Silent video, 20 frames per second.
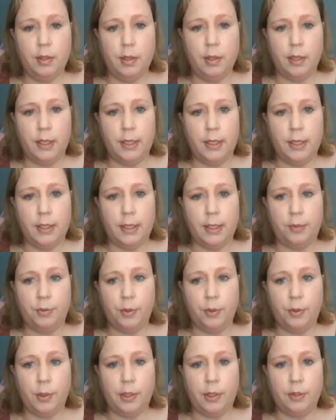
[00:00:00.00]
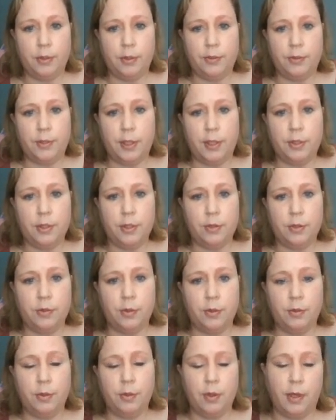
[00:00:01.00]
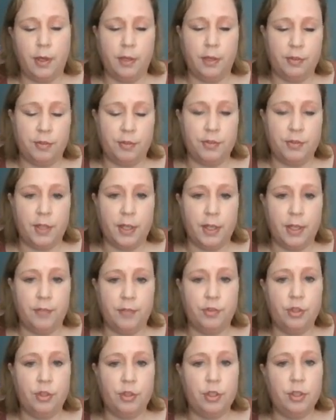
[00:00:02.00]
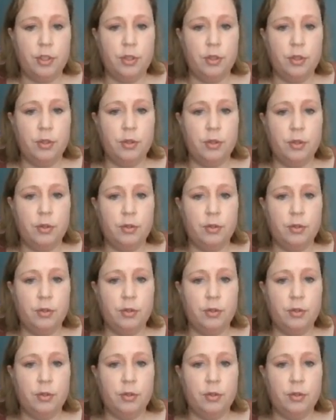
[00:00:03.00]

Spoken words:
And I was going to say too, so as I've said, I have 2